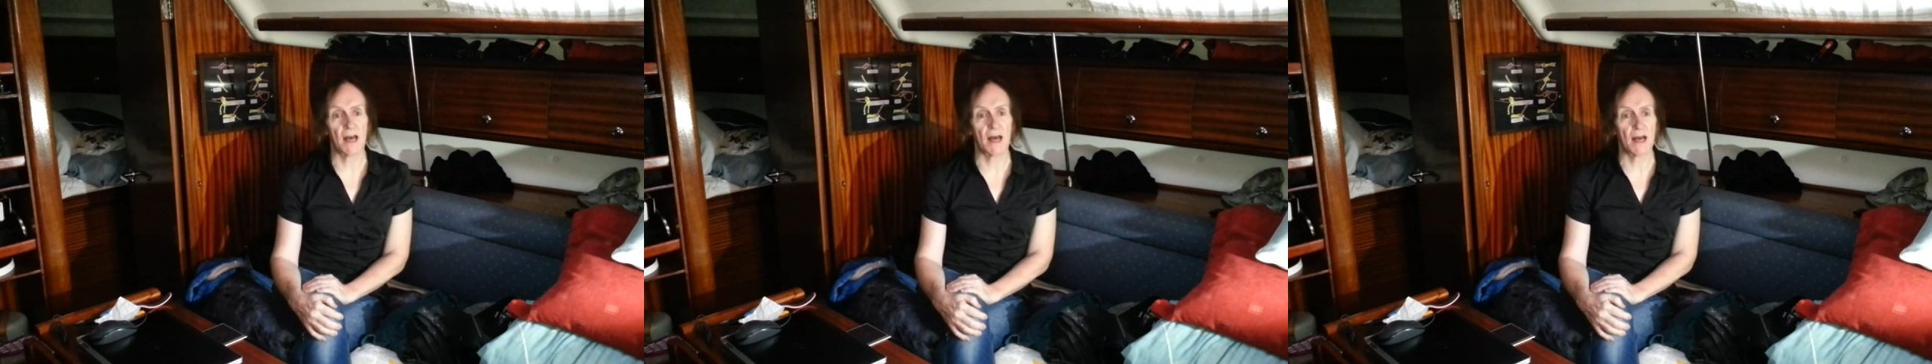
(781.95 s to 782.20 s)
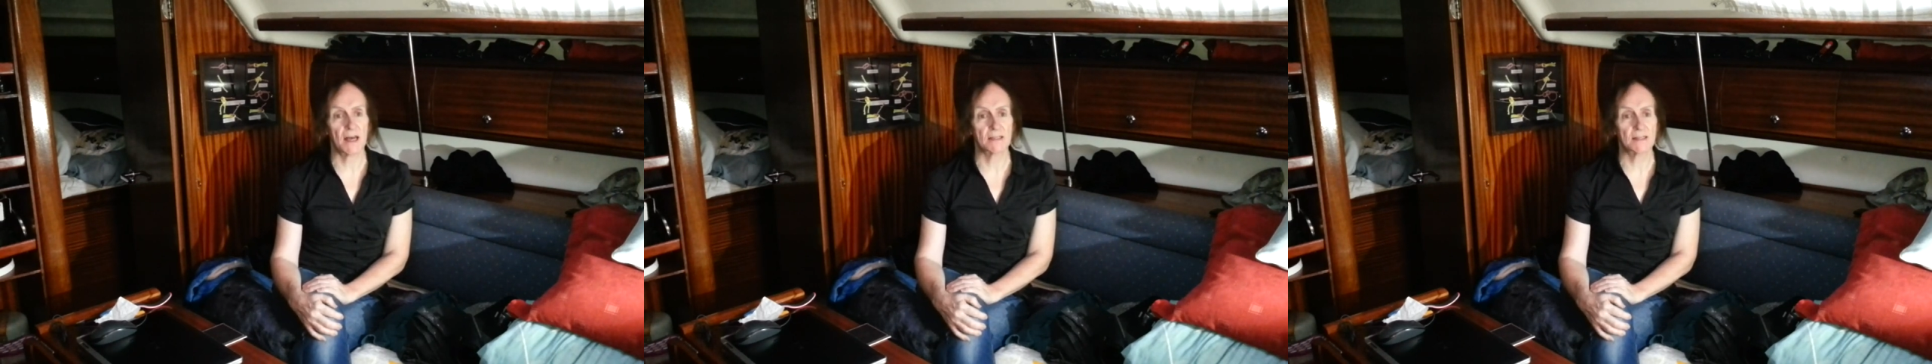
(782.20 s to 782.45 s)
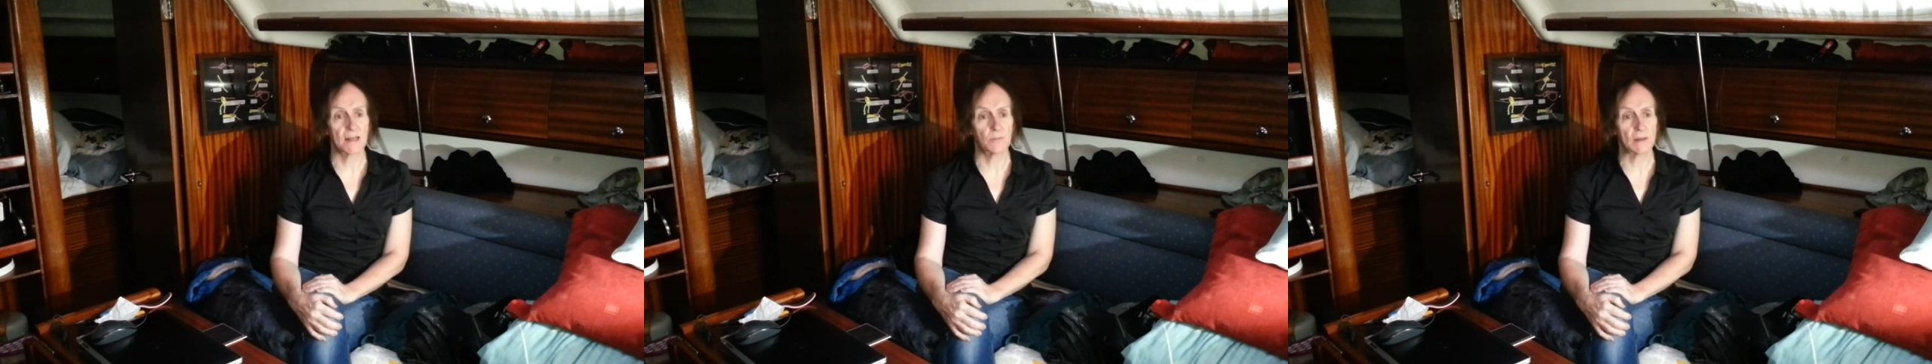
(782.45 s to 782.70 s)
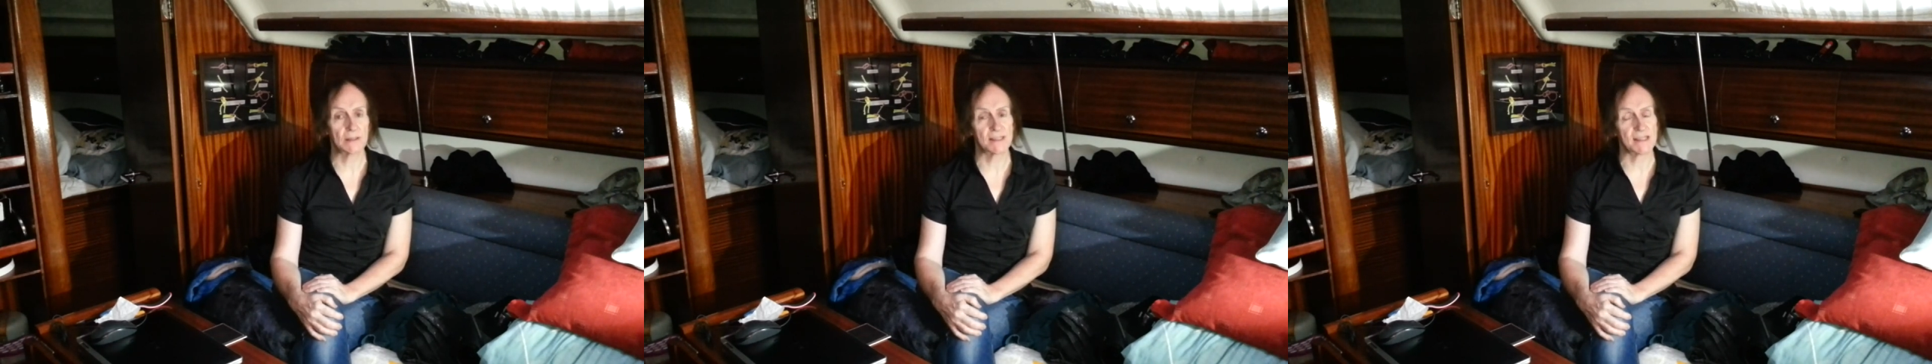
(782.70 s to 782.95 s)
and then
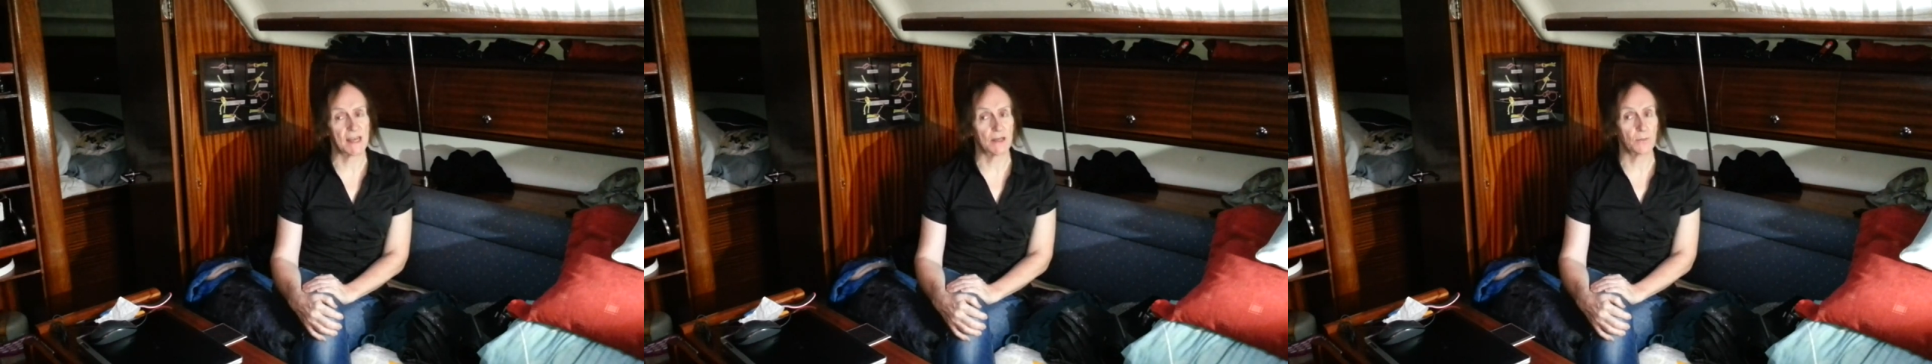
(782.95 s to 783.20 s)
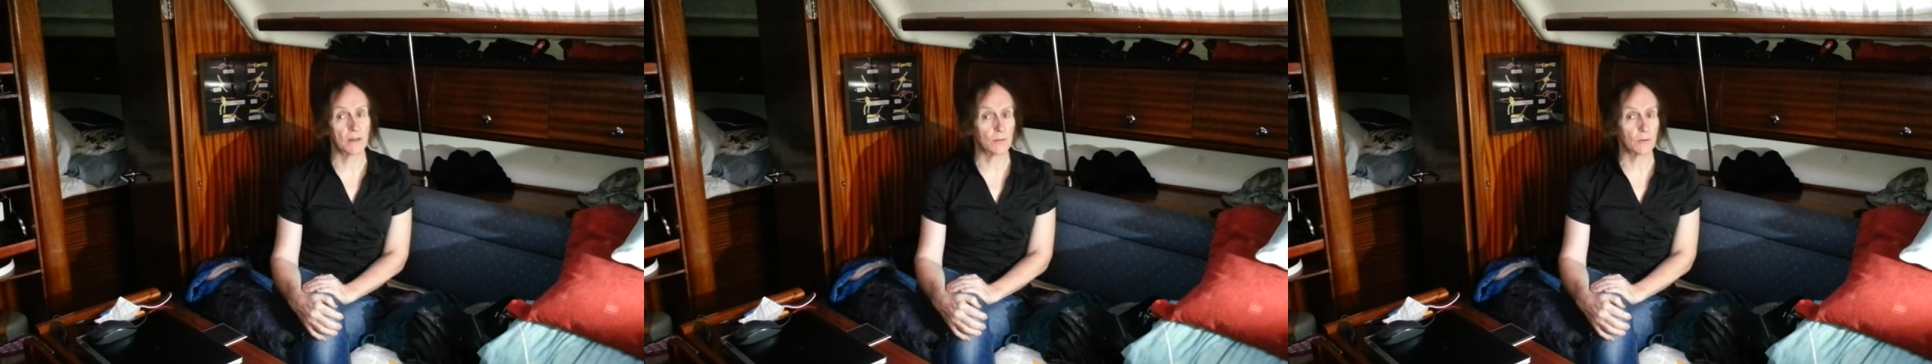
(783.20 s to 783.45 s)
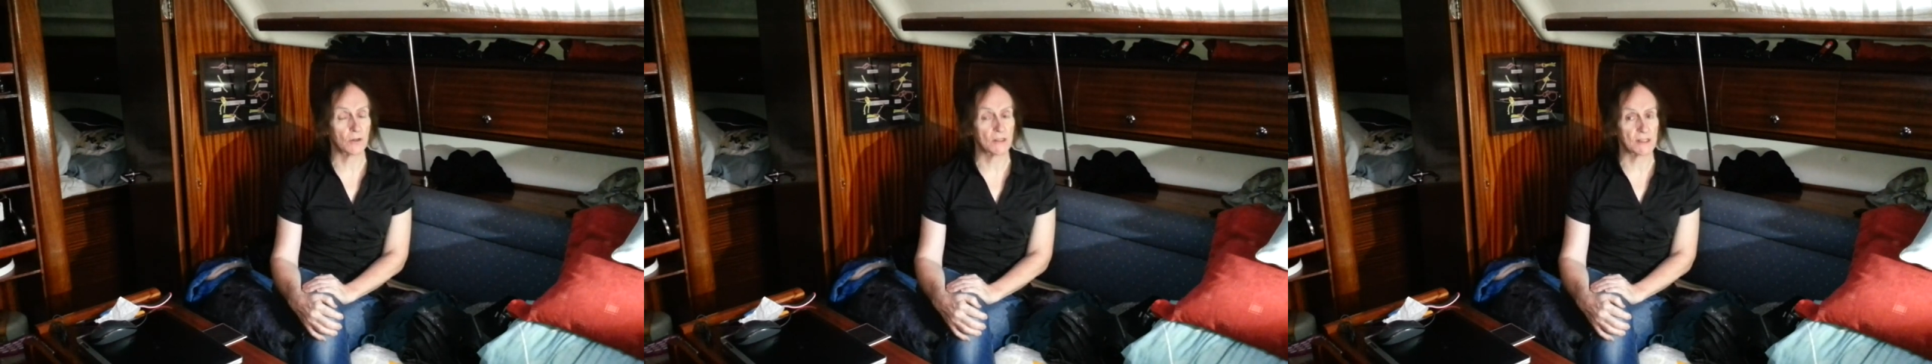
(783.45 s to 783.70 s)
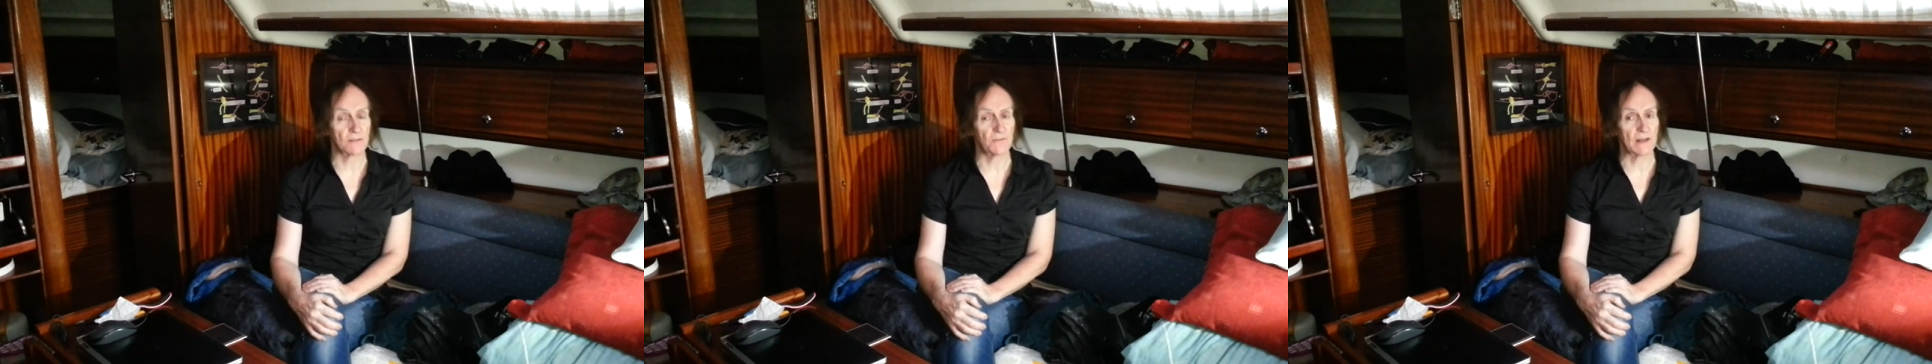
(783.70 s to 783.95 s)
we'll decide whether we can start